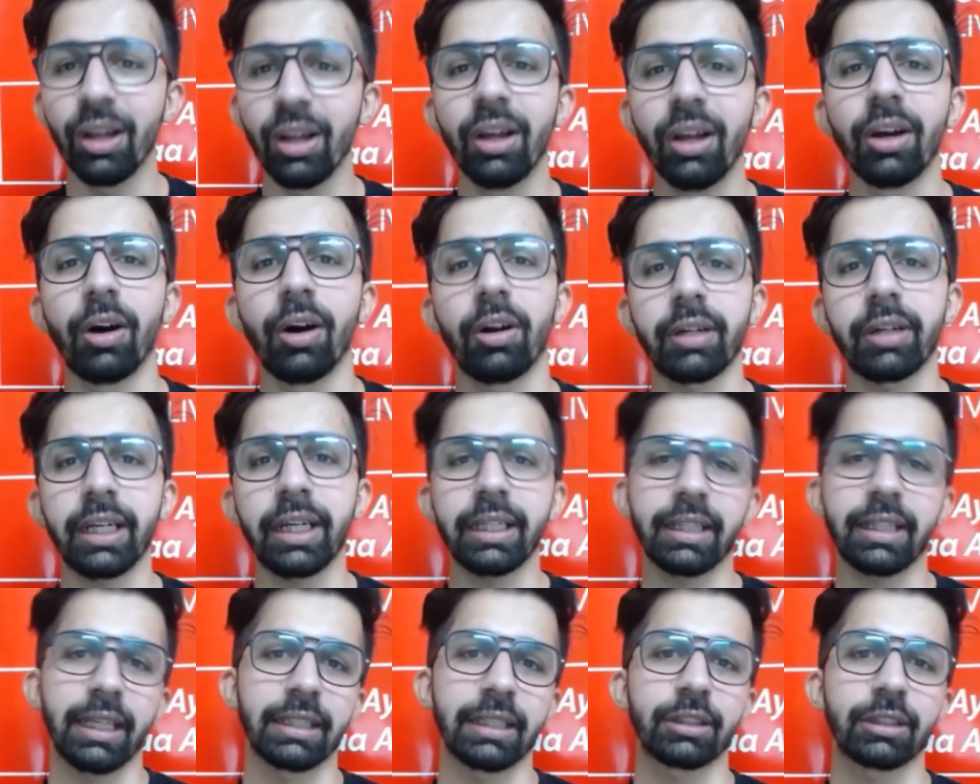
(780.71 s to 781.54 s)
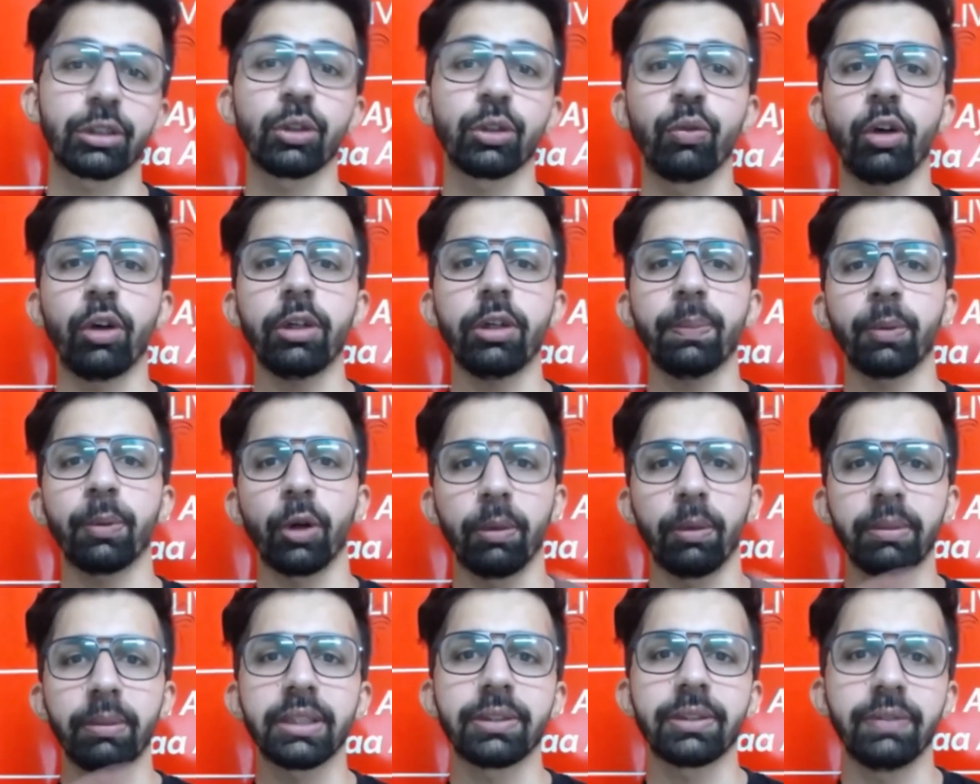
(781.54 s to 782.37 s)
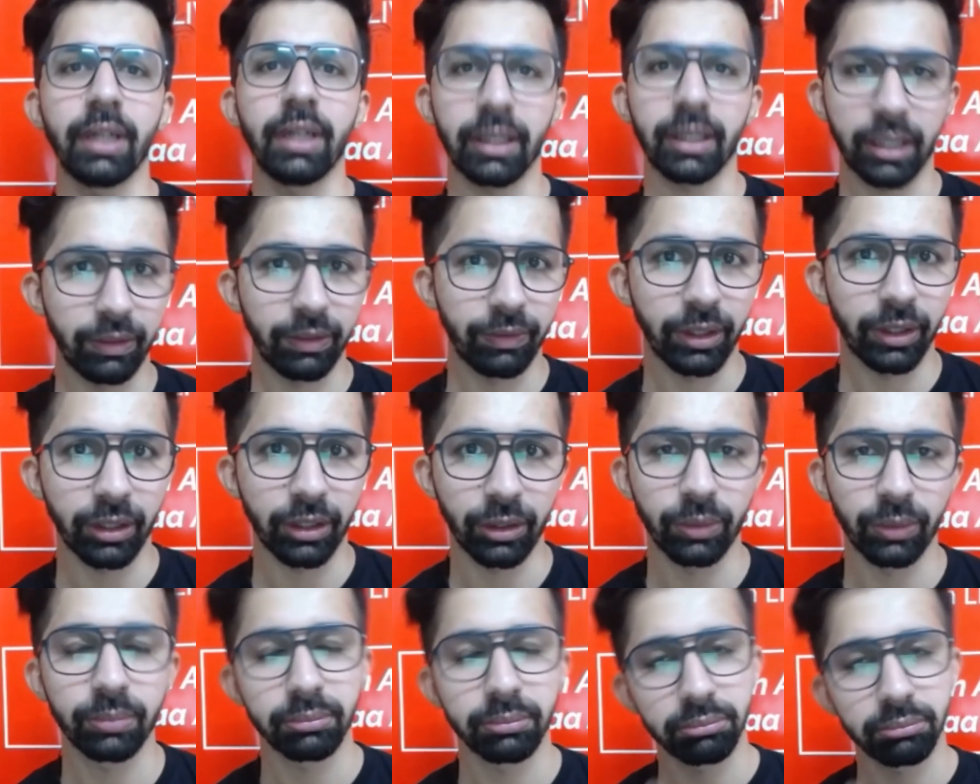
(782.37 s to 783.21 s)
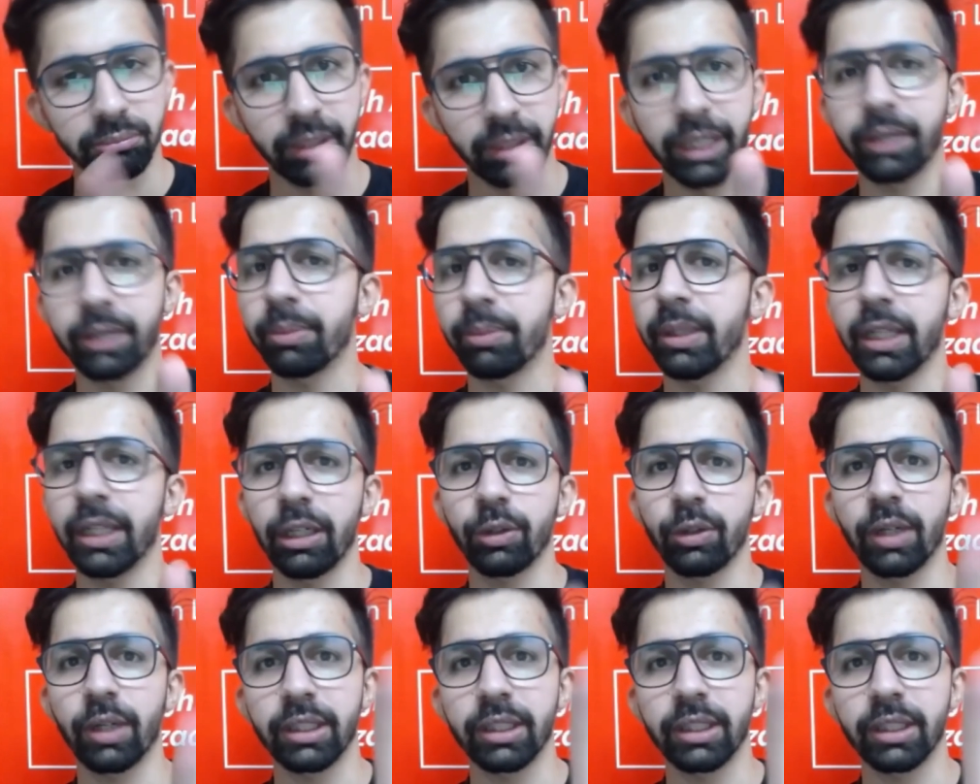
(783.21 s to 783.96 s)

All right, guys. So what promise we are giving you? Let me tell you guys